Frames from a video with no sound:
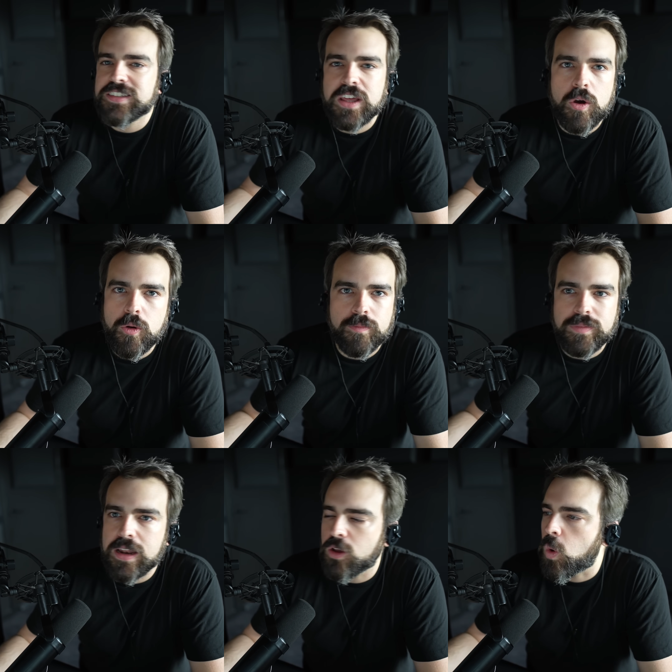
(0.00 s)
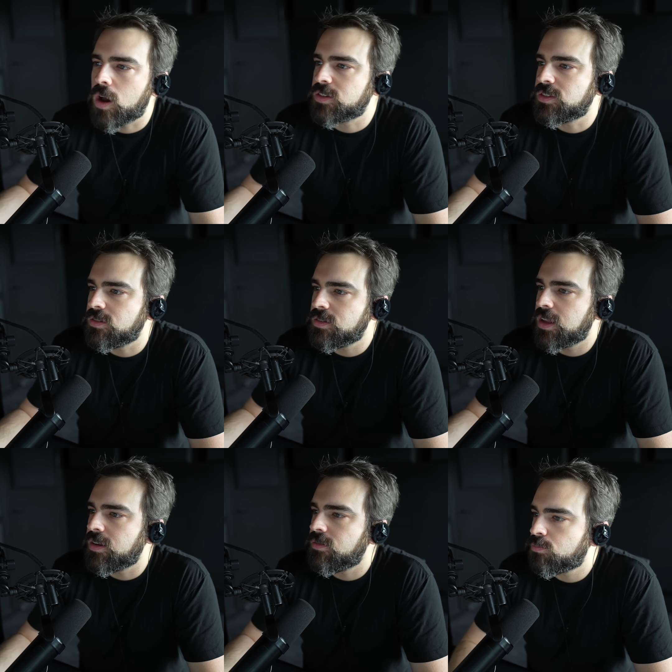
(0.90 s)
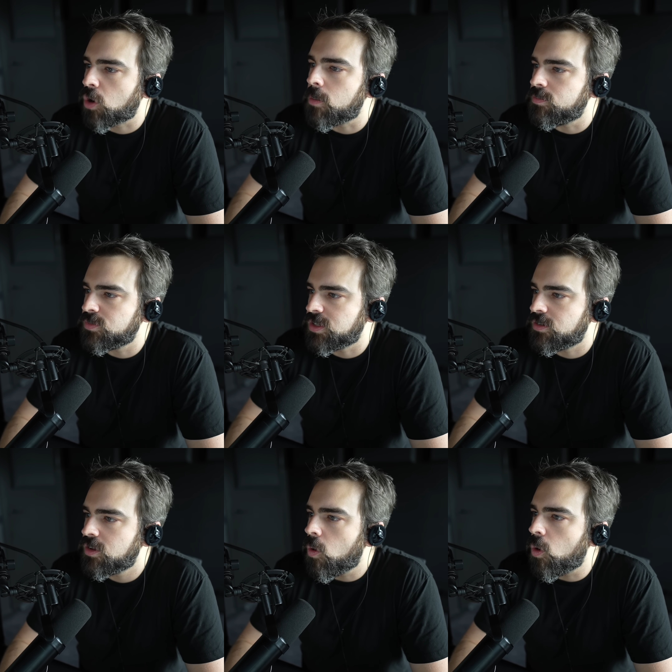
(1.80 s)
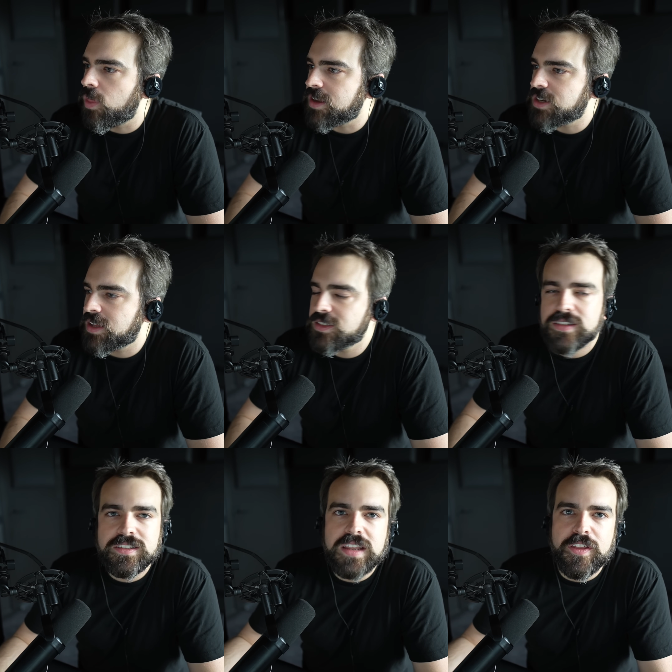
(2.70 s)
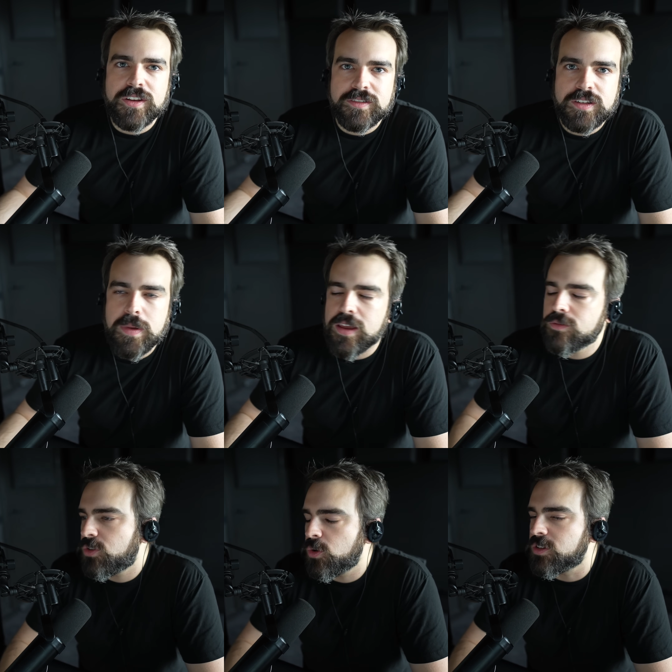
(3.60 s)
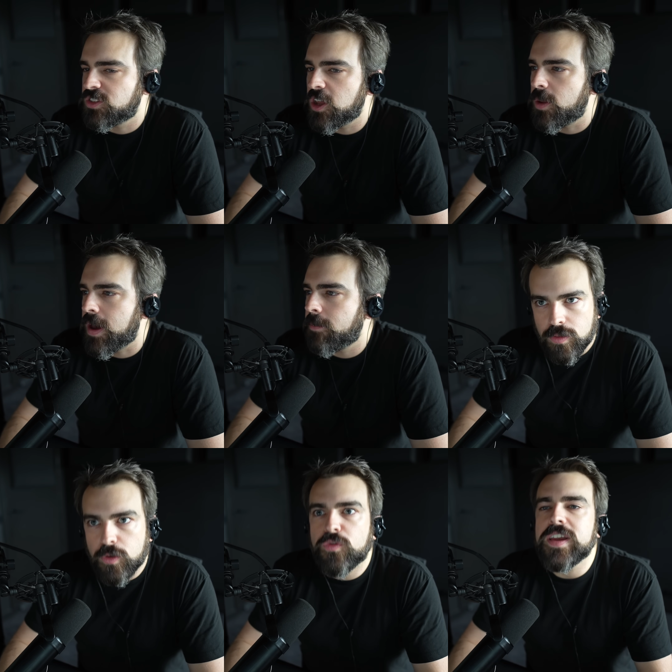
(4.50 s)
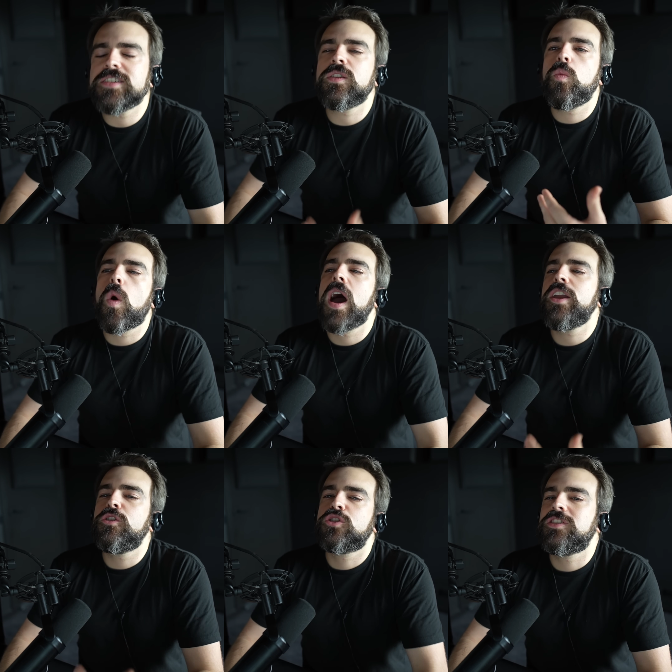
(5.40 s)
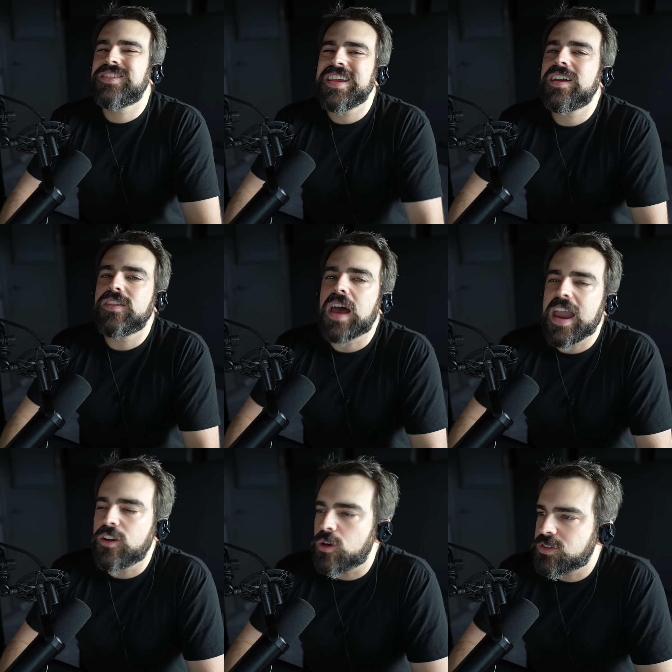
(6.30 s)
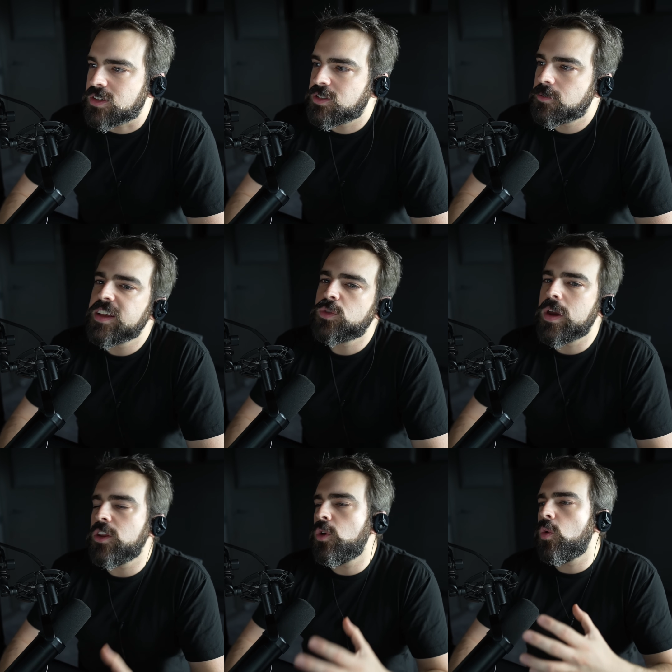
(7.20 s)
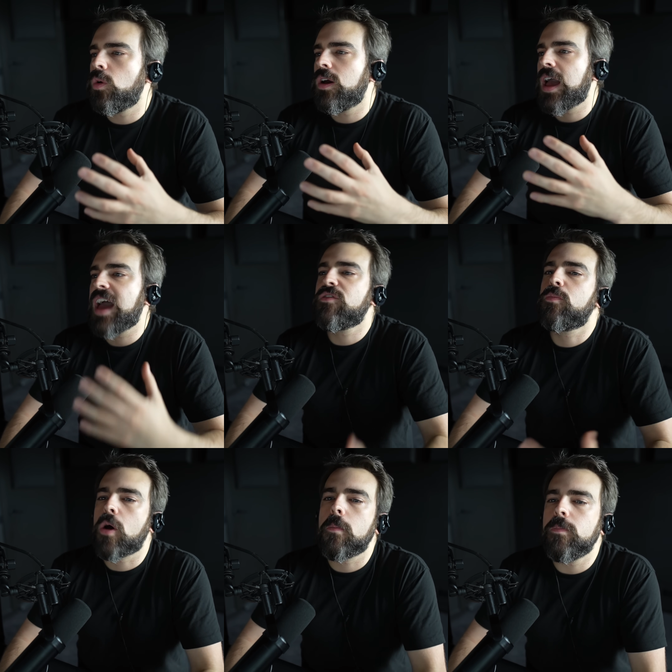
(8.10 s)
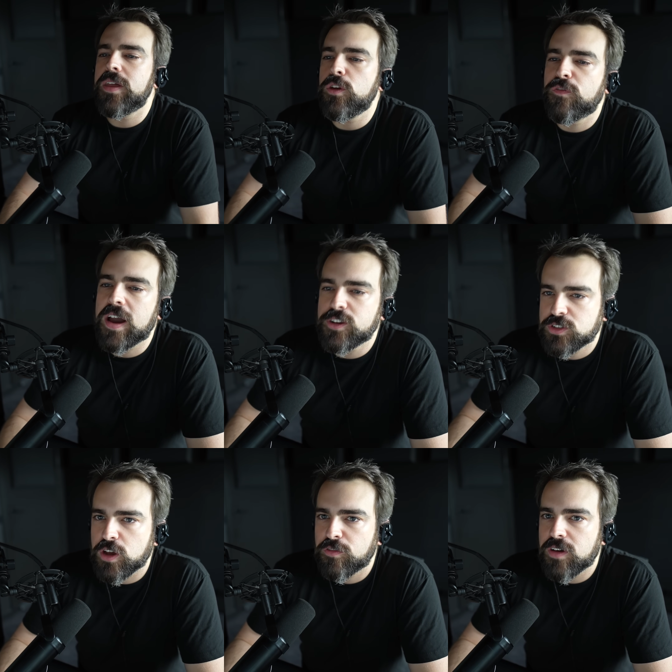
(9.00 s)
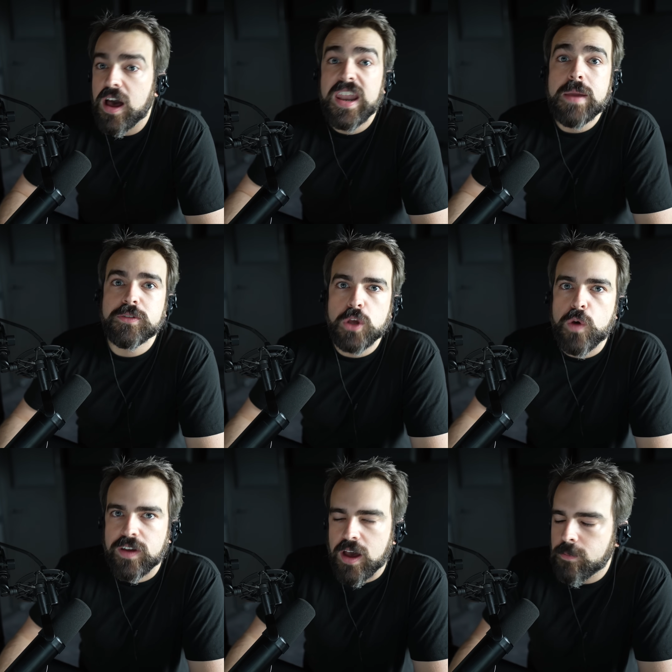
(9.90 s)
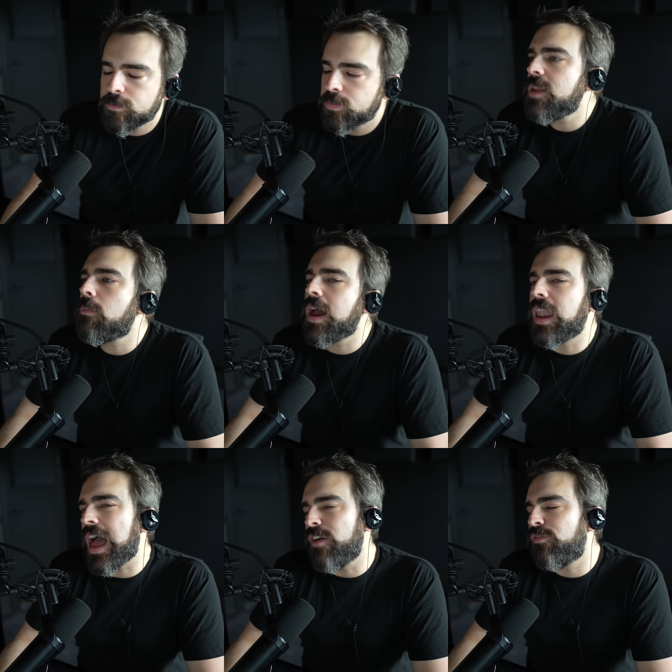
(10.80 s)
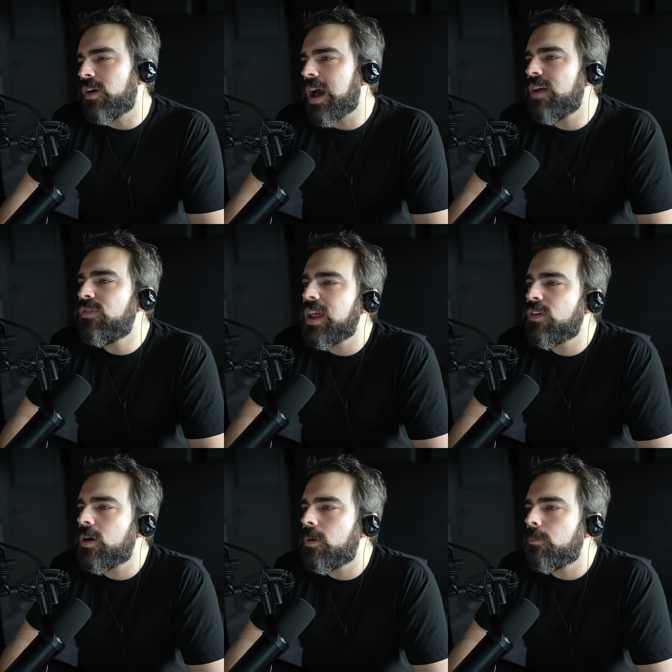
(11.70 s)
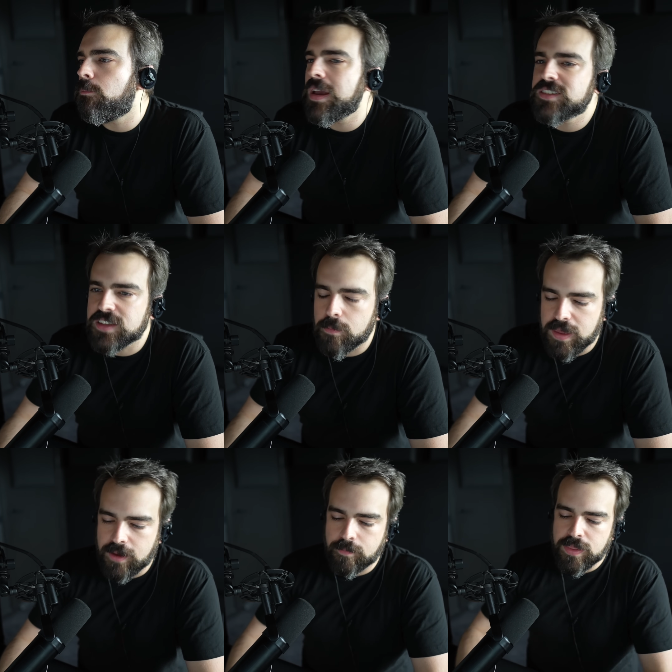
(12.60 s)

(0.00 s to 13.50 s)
their own little quirks and problems and all that jazz. It's nothing to be too concerned about. The reason why you should seek a diagnosis is when you have a problem that you find yourself unable to overcome. In my life, I've never met something